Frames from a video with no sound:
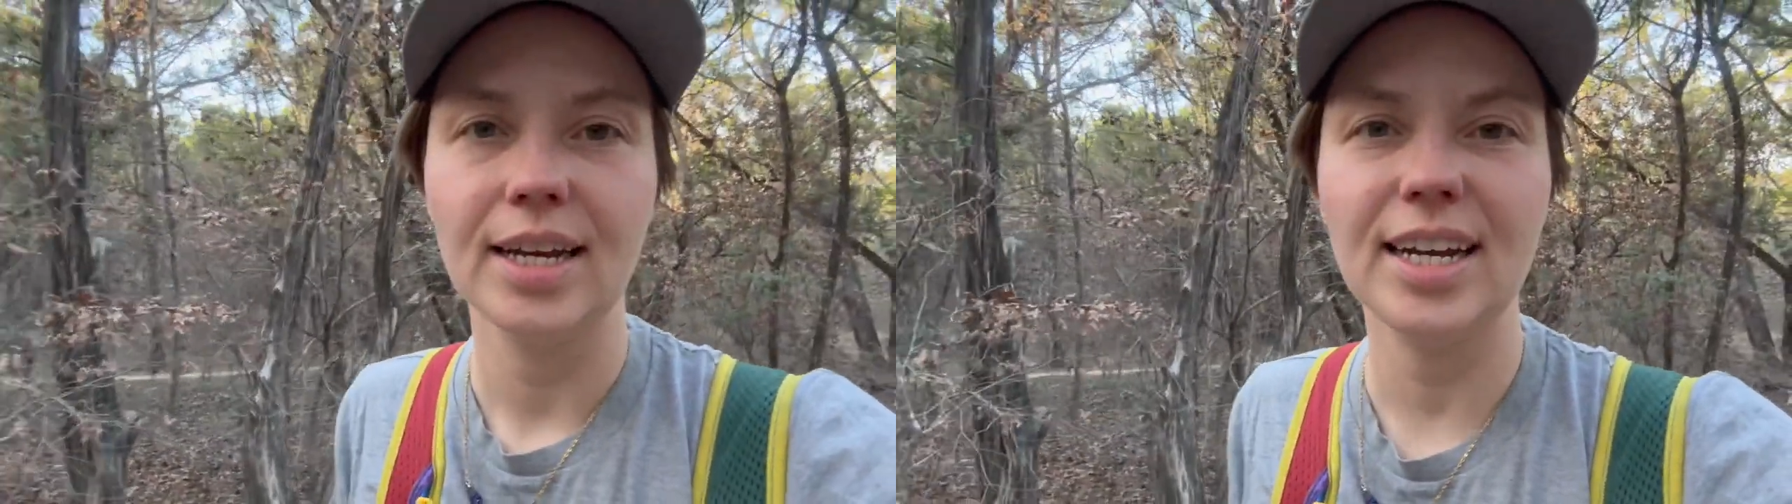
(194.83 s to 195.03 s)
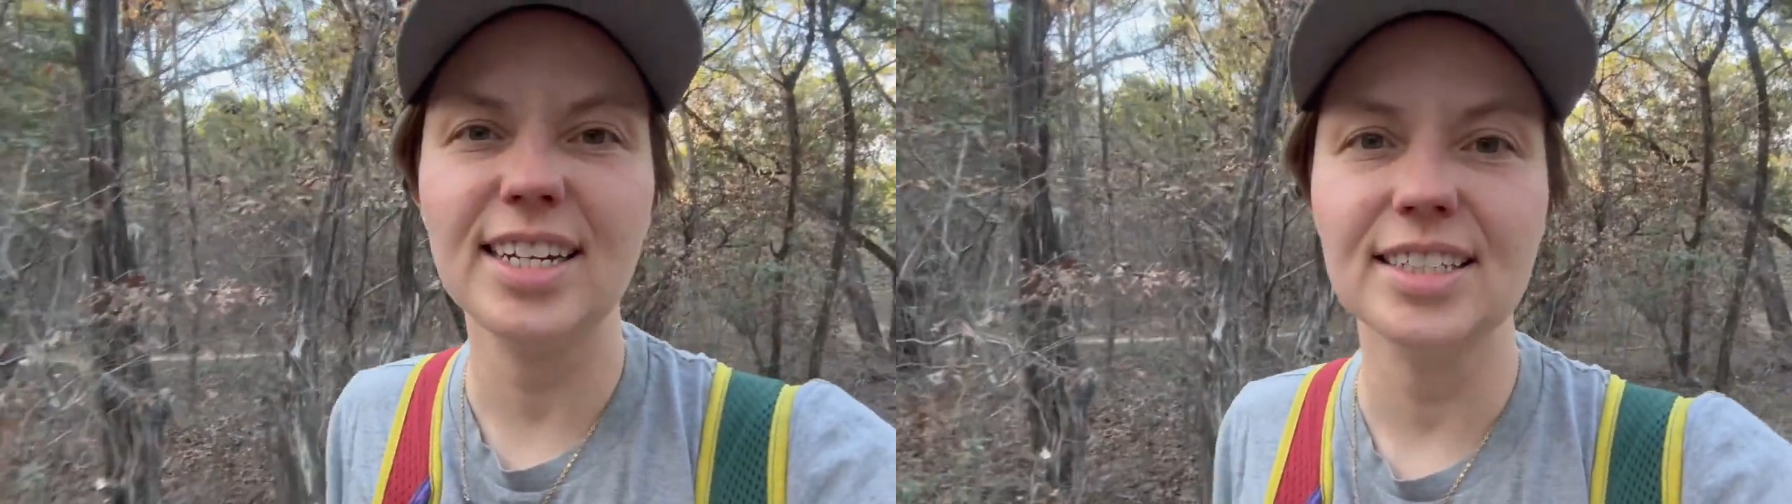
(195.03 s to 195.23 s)

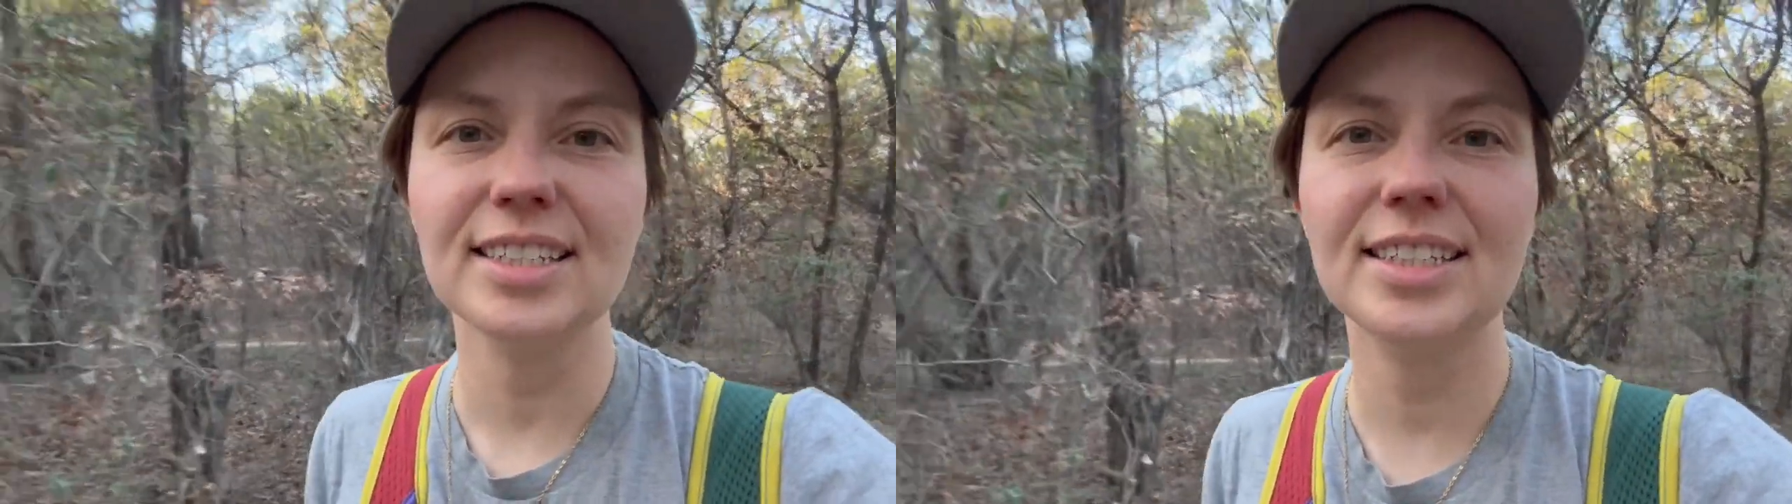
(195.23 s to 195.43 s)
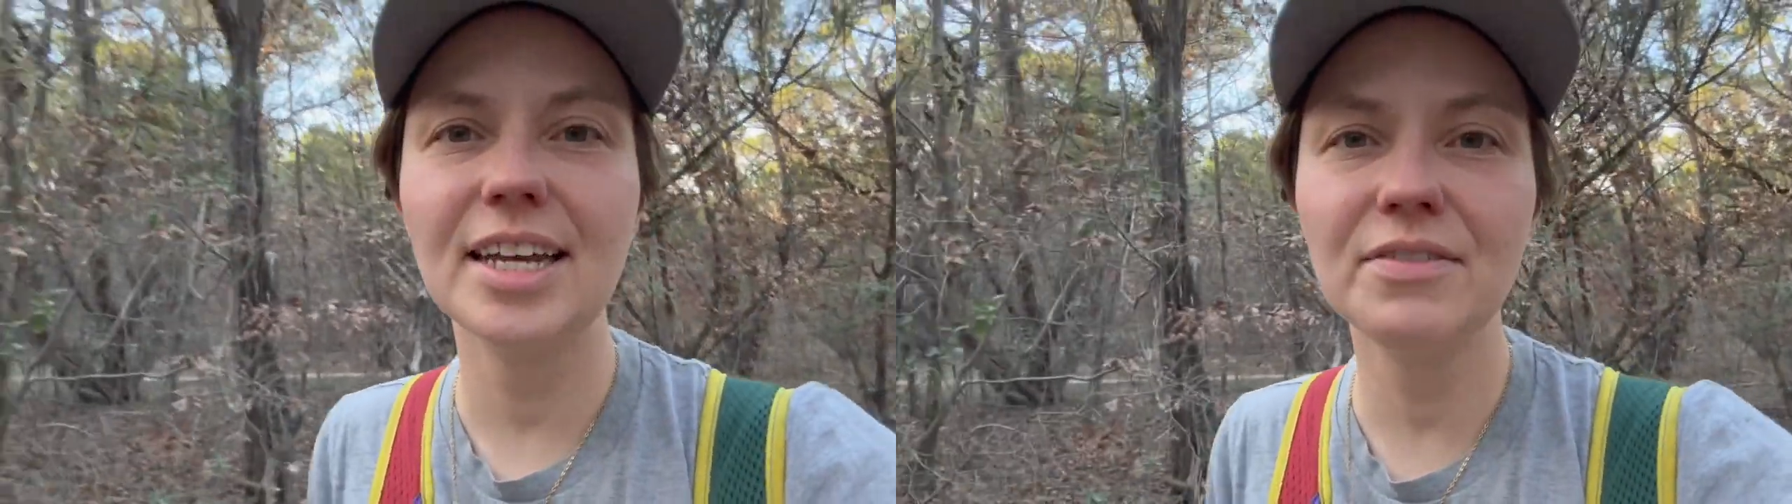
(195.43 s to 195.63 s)
It is
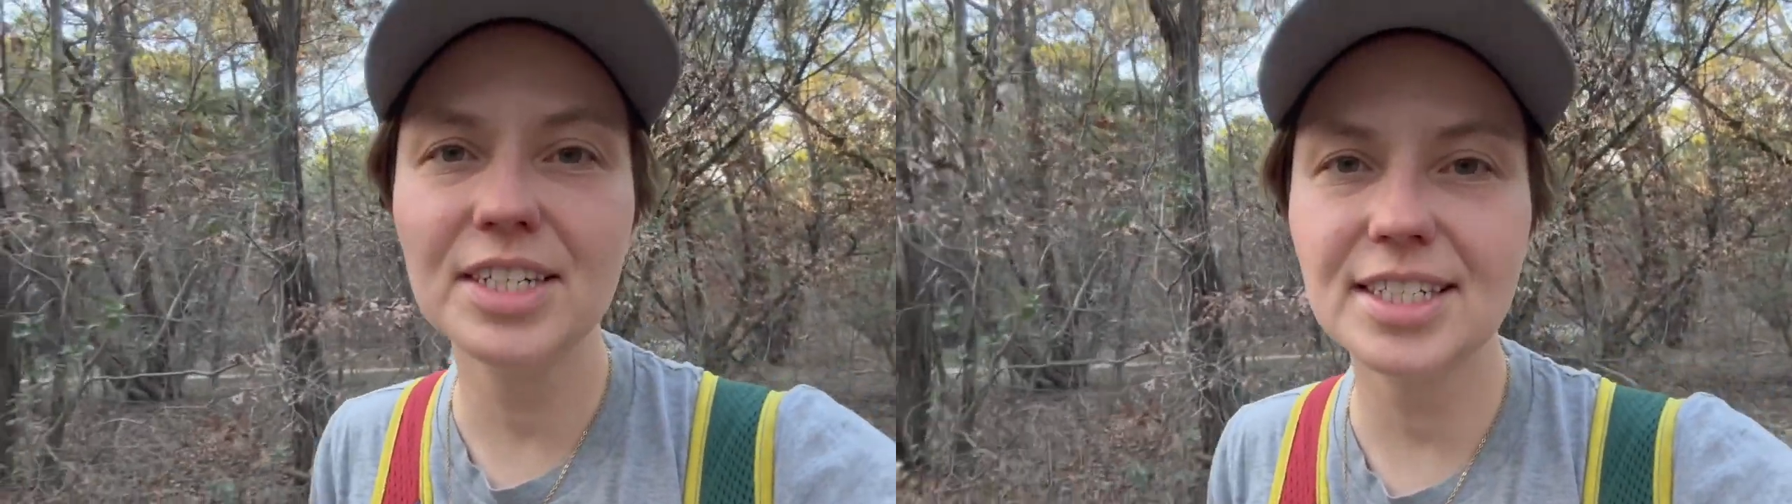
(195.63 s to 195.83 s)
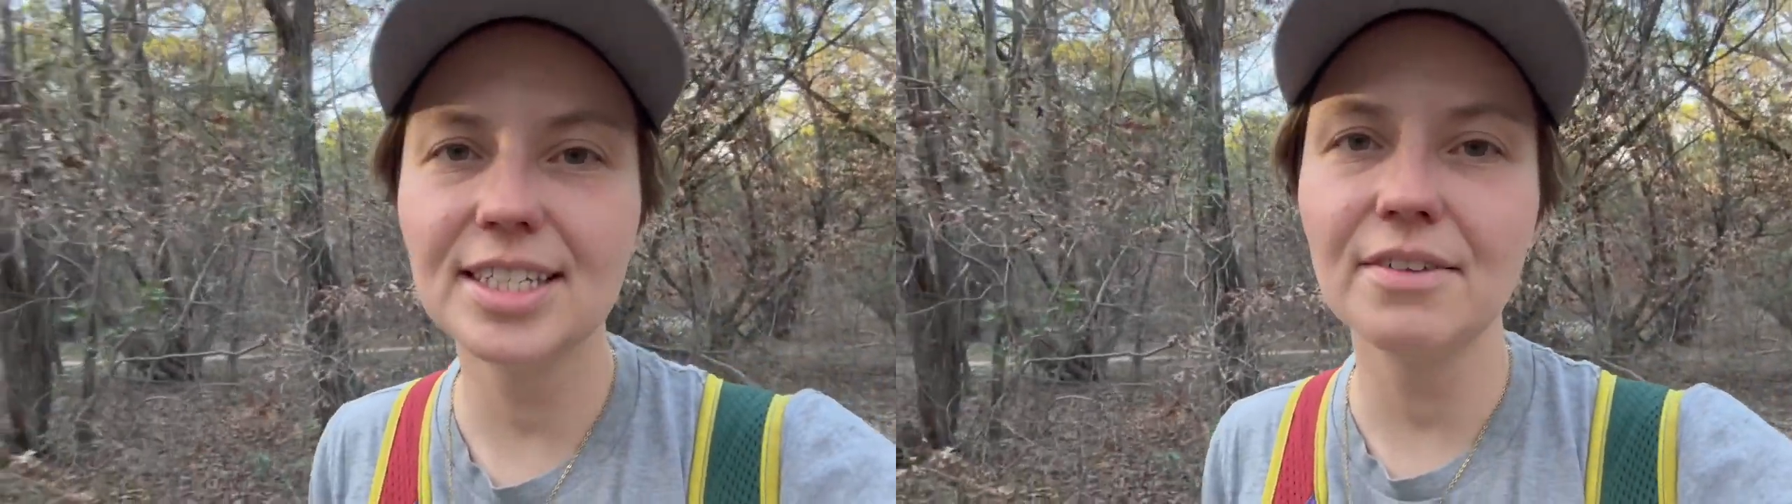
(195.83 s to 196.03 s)

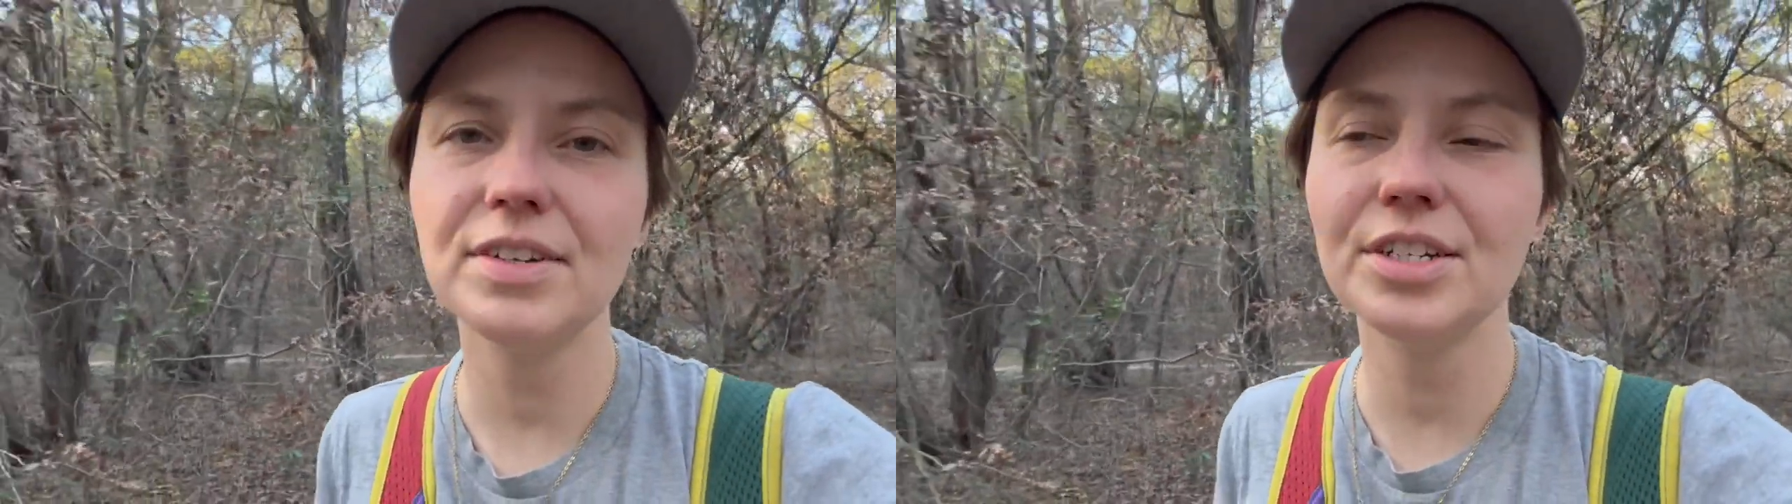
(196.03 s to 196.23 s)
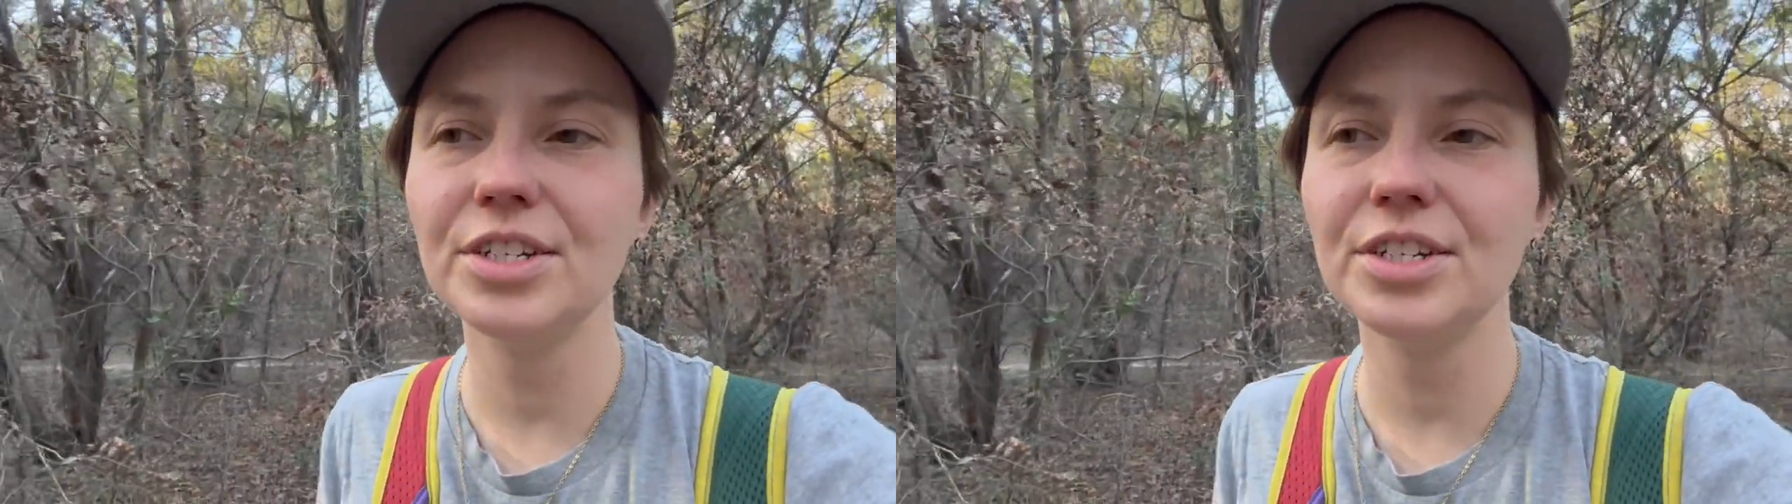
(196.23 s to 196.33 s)
77